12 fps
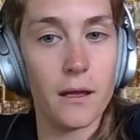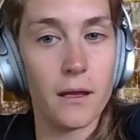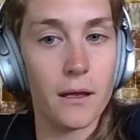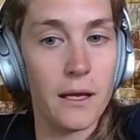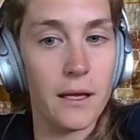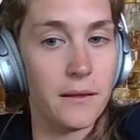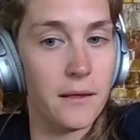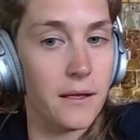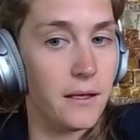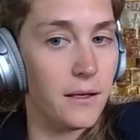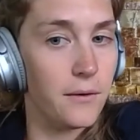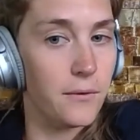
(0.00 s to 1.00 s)
in the
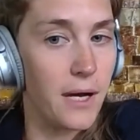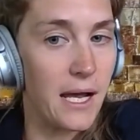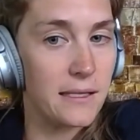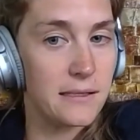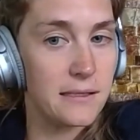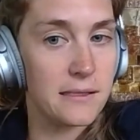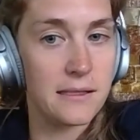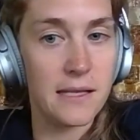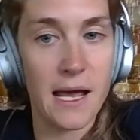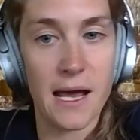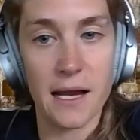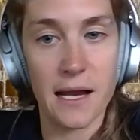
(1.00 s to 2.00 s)
US,
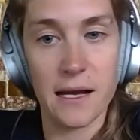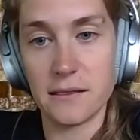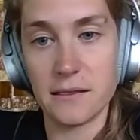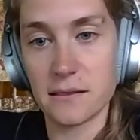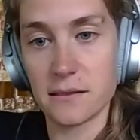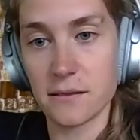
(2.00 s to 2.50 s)
that is